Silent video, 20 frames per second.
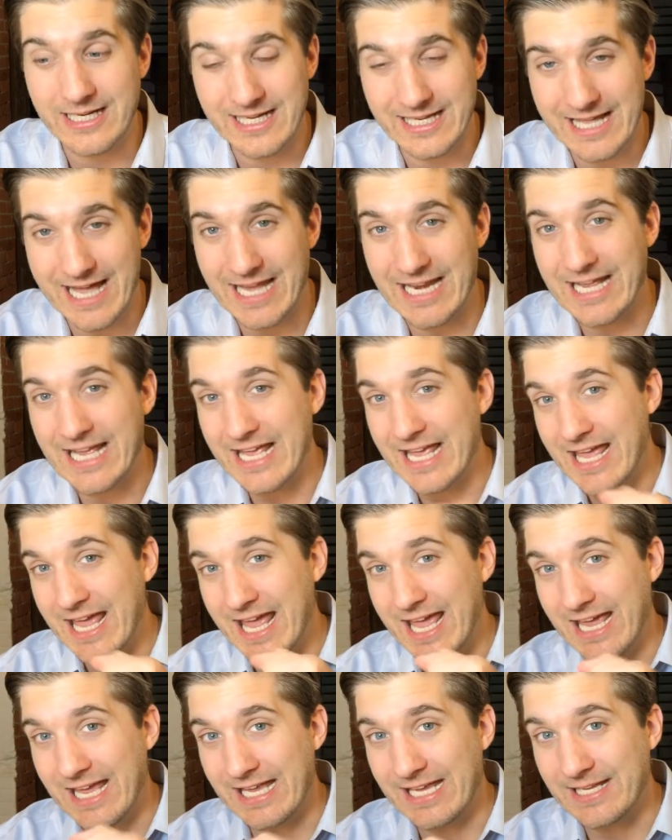going to get
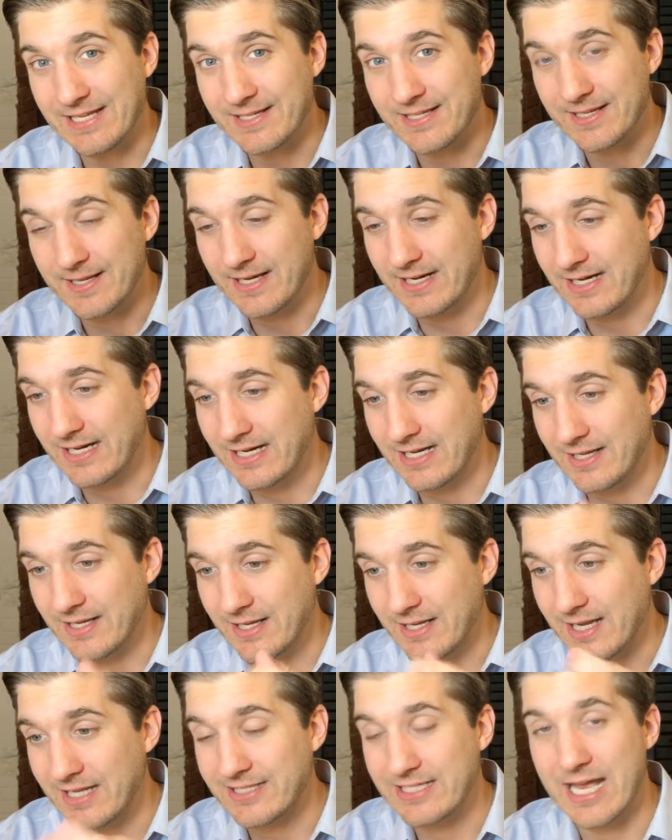a
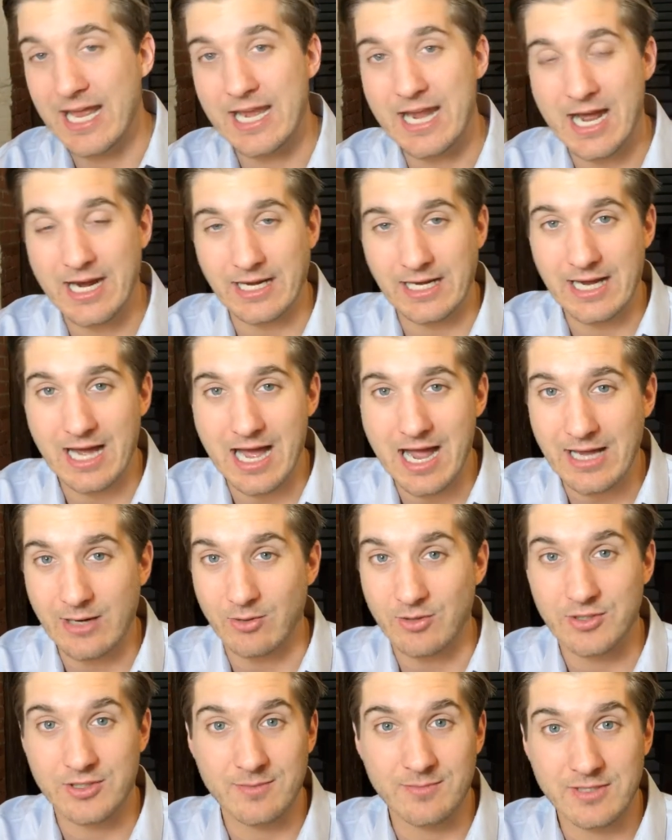
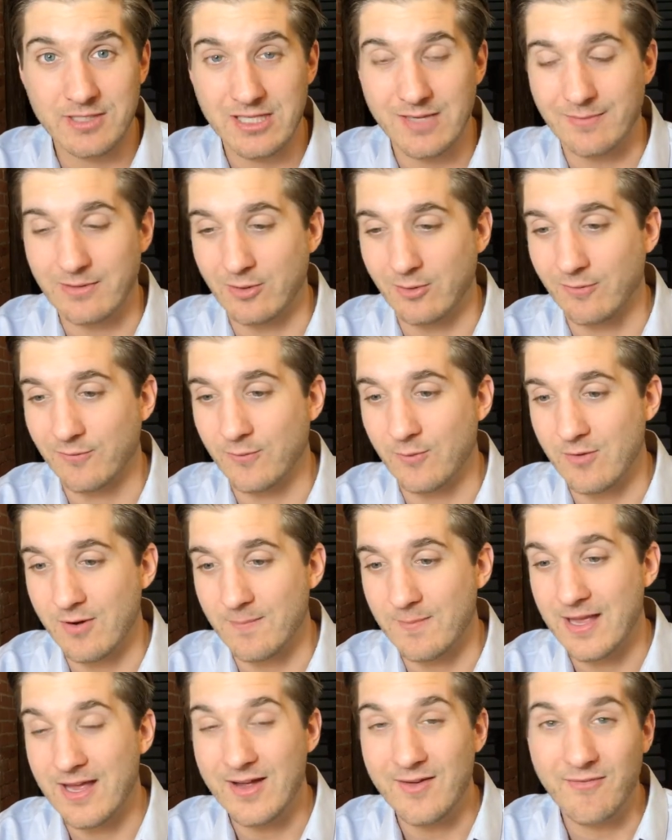1099 or some similar
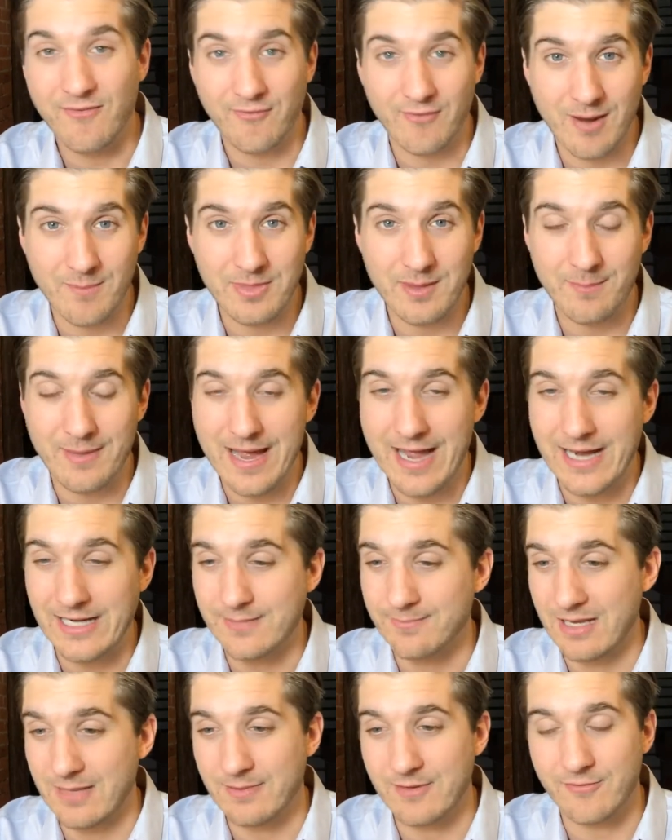form from the
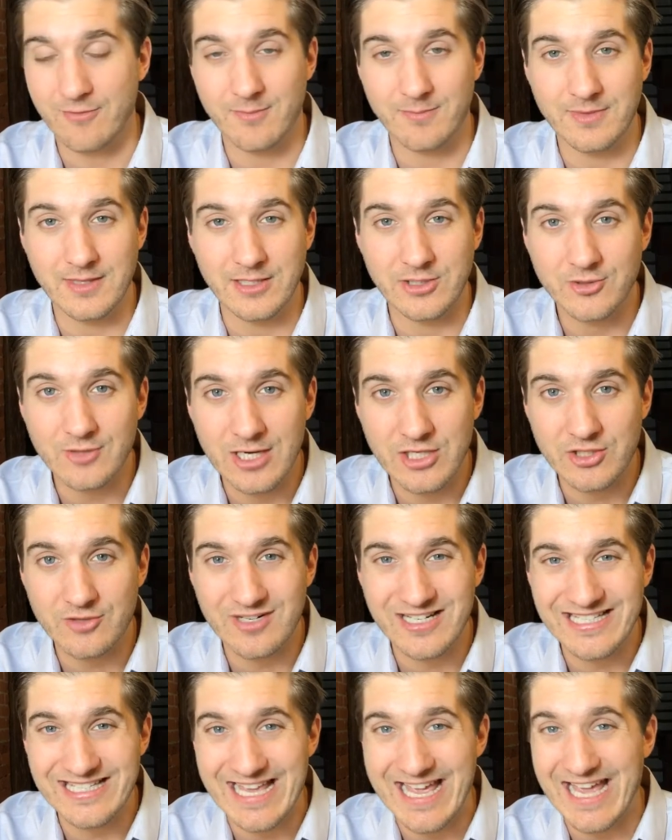bank, maybe from the
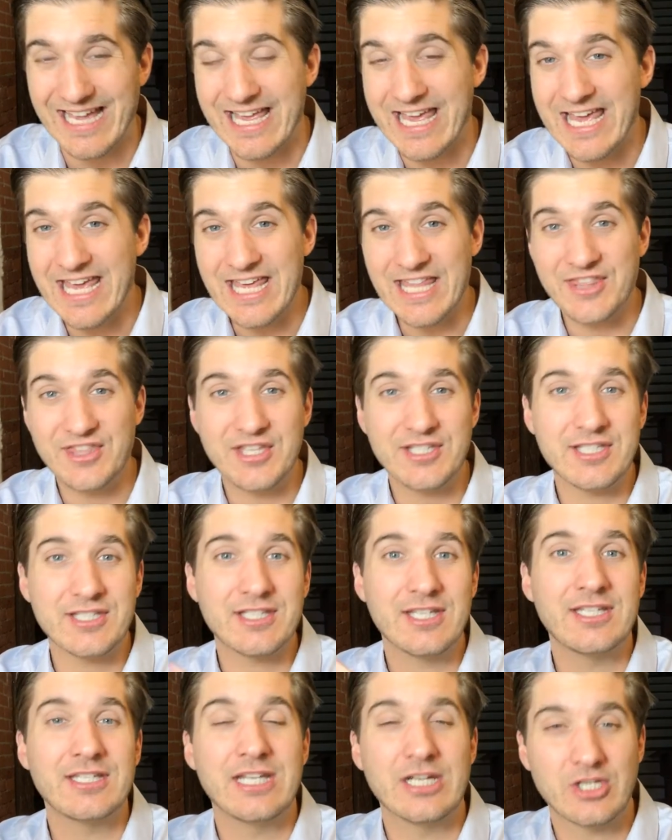Treasury, saying this
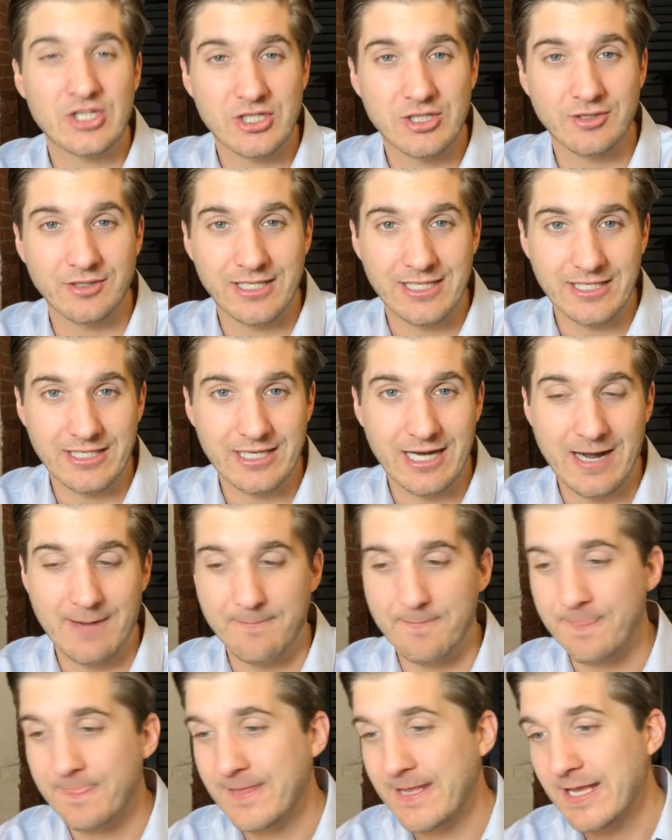is additional income.